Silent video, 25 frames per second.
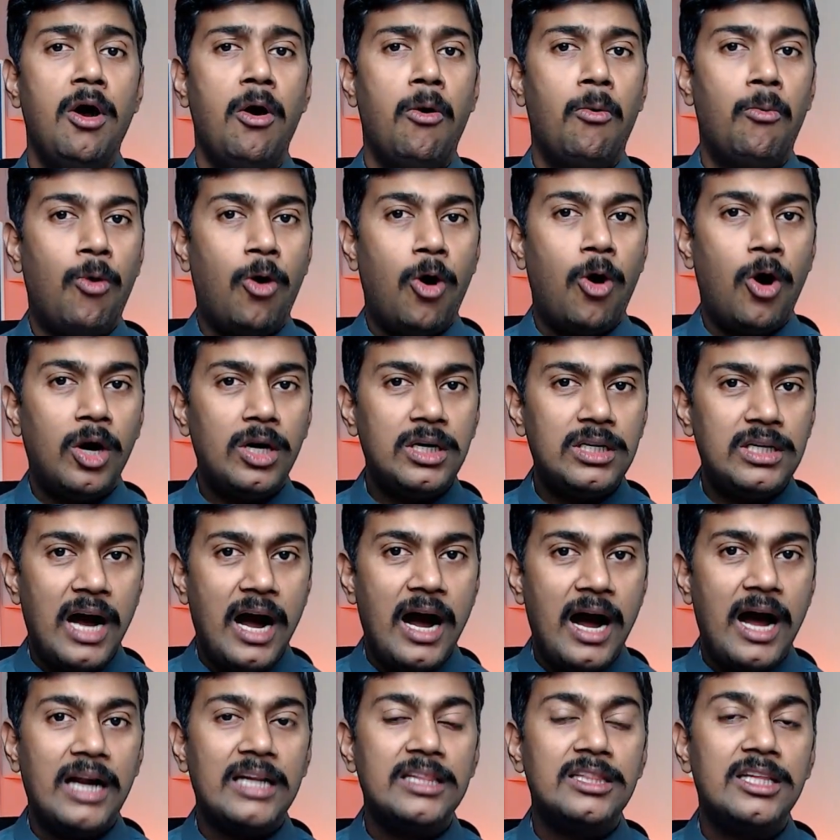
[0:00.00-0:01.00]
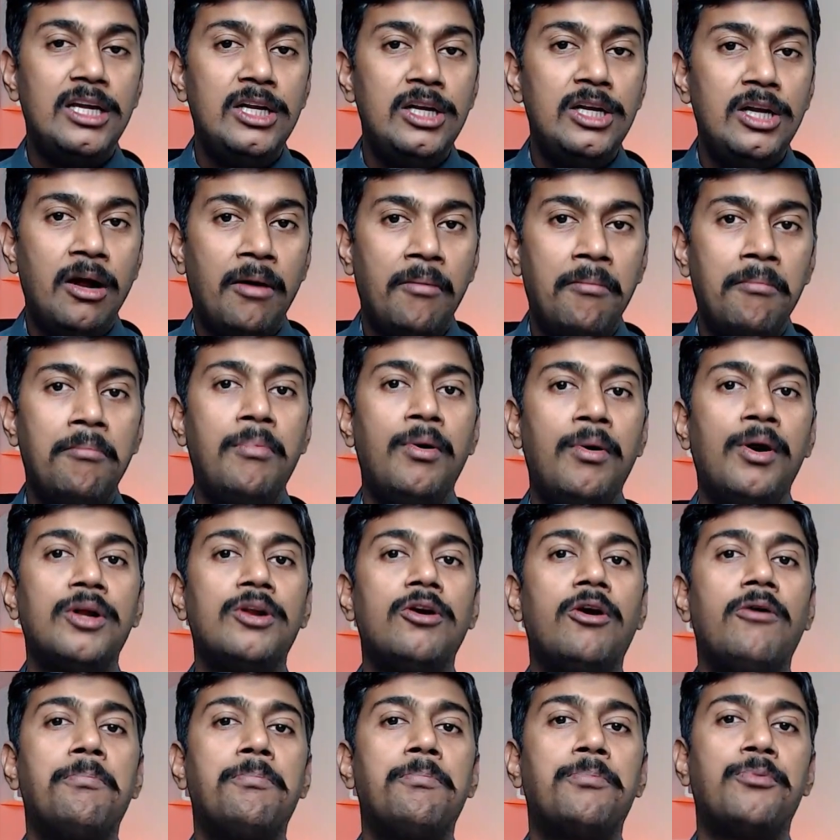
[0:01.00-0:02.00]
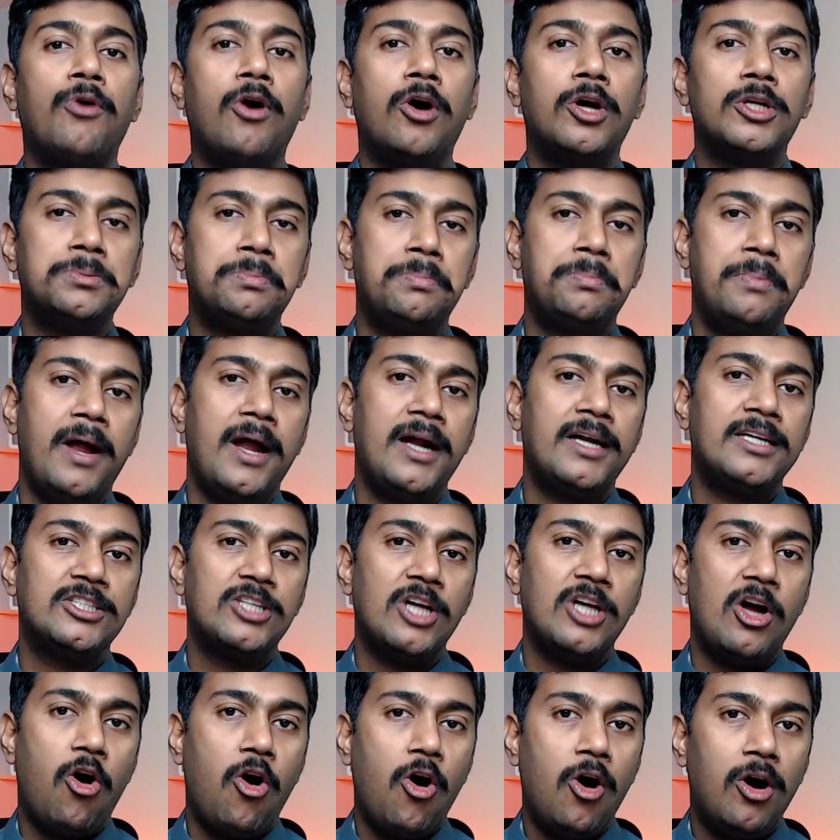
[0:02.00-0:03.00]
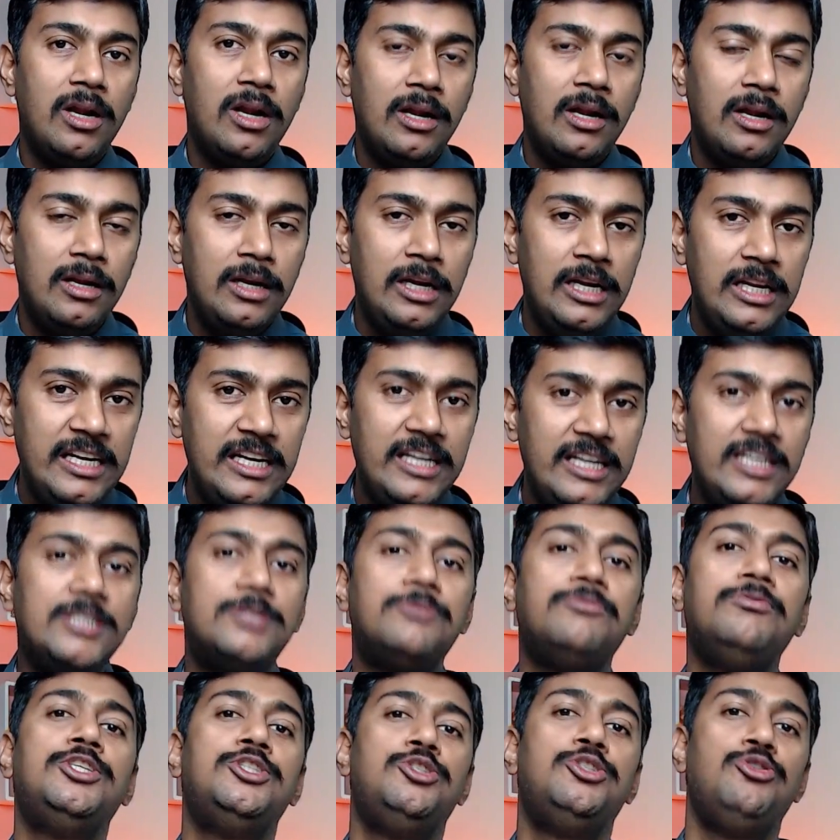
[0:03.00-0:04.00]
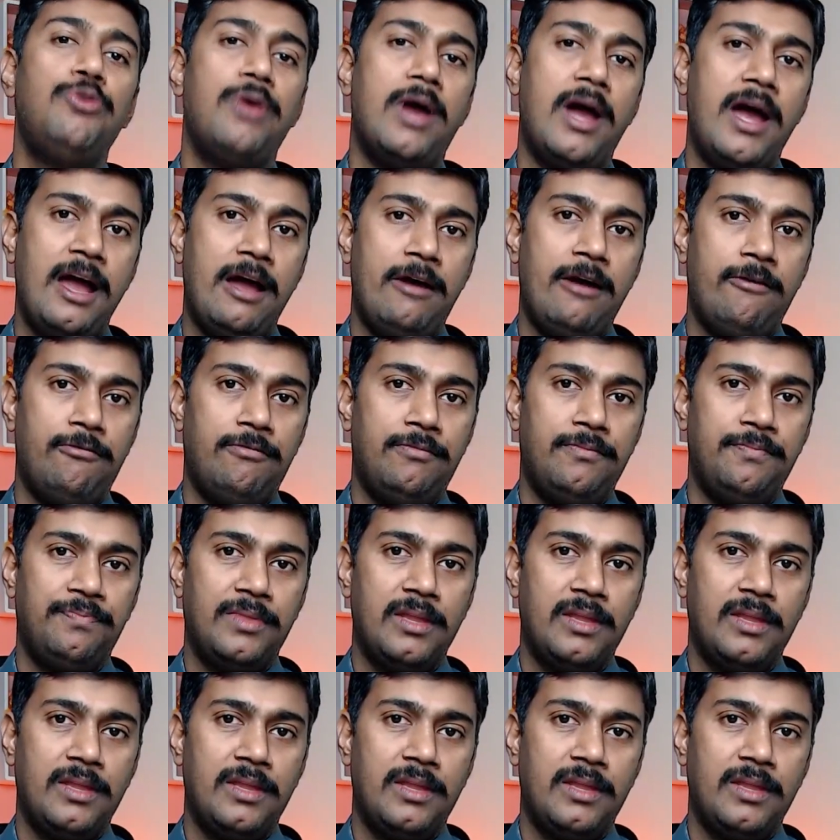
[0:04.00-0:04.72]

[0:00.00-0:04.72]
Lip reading: what are the number of prospects or leads which you have.